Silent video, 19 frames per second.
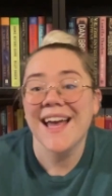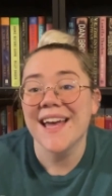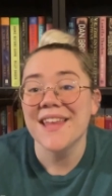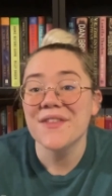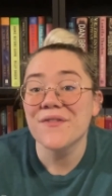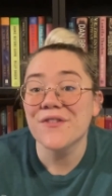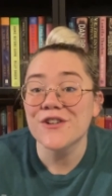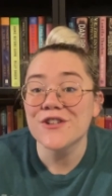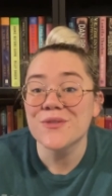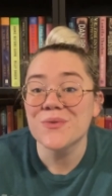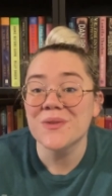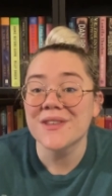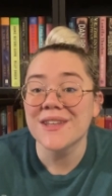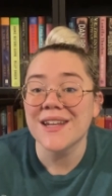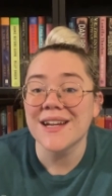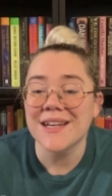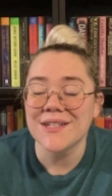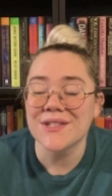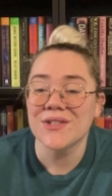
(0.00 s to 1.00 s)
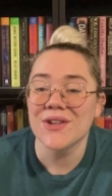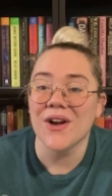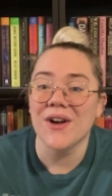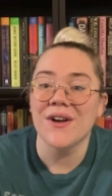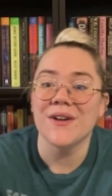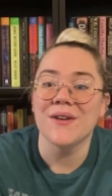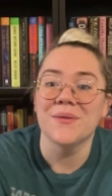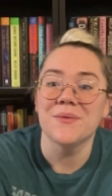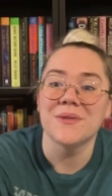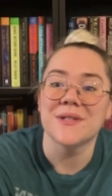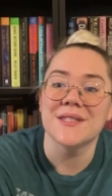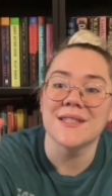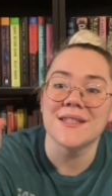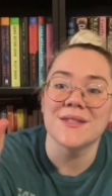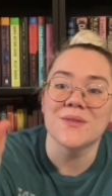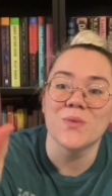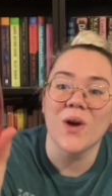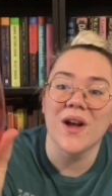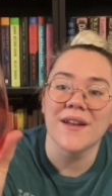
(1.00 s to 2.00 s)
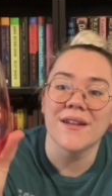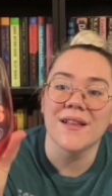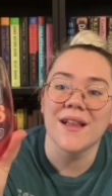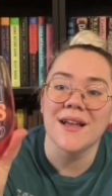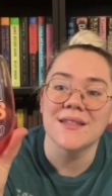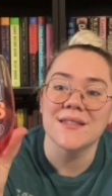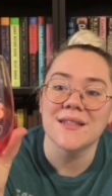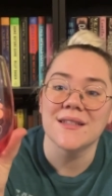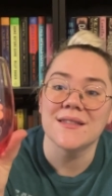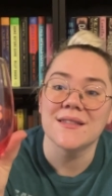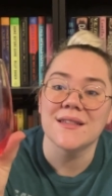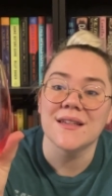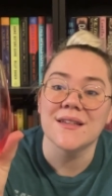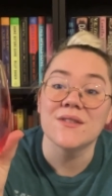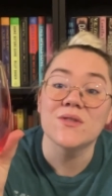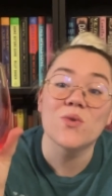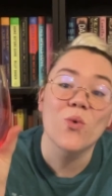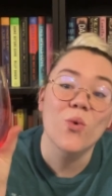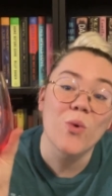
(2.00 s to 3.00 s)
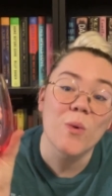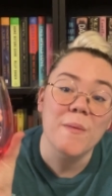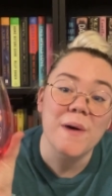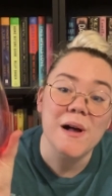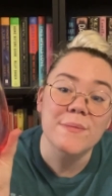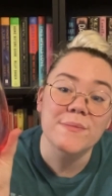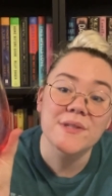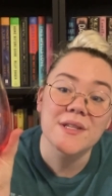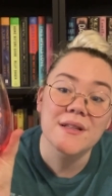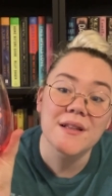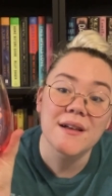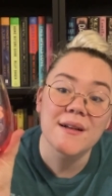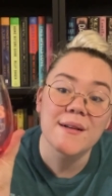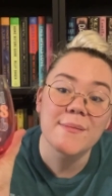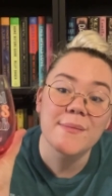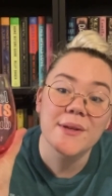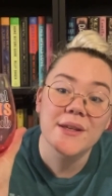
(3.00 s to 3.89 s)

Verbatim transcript: And the first one that I saw was this wine glass that says Cool Mom's Club.